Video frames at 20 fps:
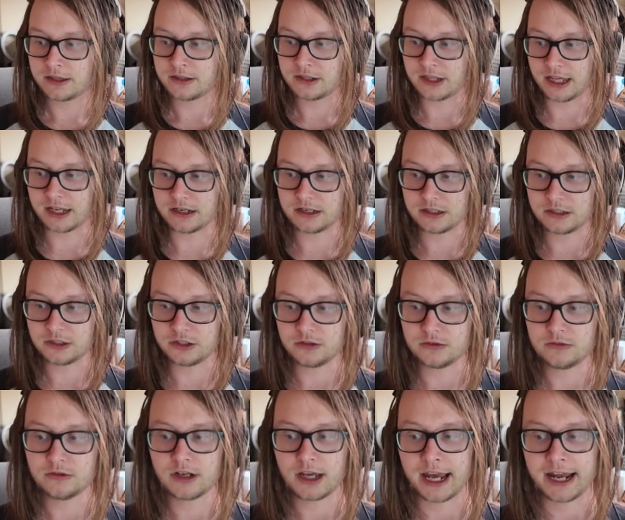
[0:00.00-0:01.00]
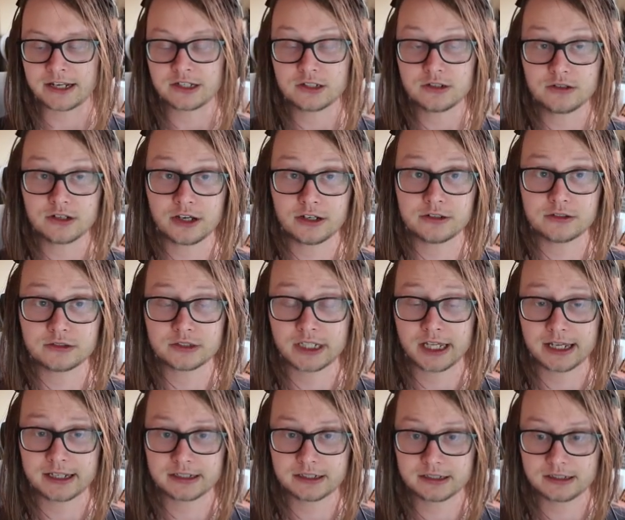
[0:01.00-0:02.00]
then you know
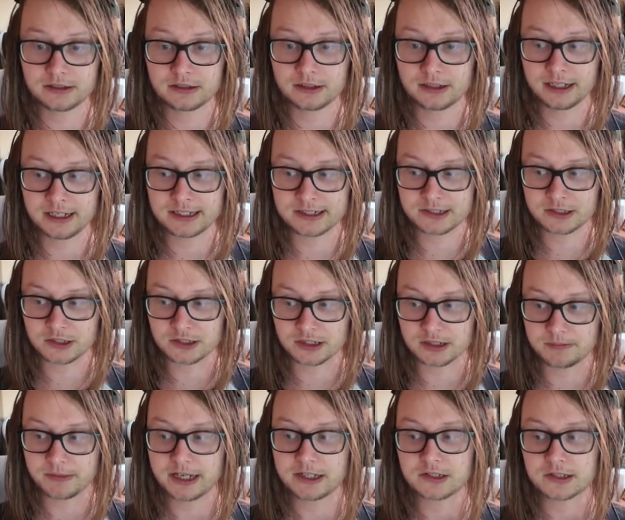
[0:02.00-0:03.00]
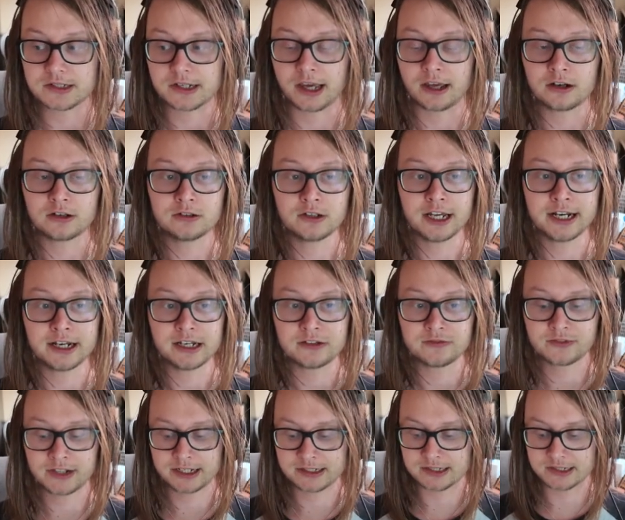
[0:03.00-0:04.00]
that it's just the major scale, and then you
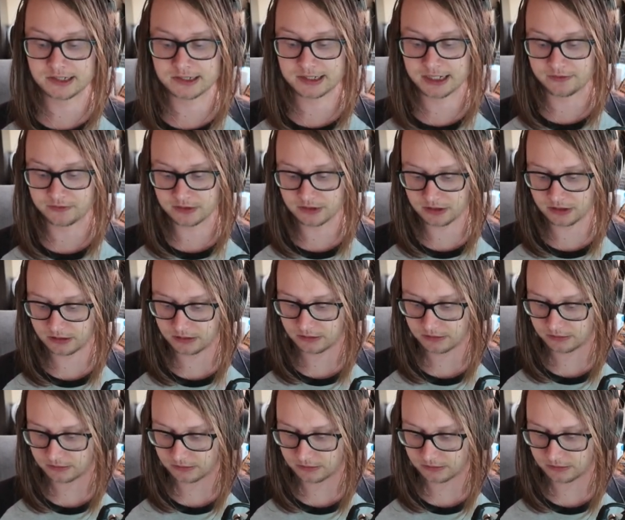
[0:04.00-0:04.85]
flatten the 7th,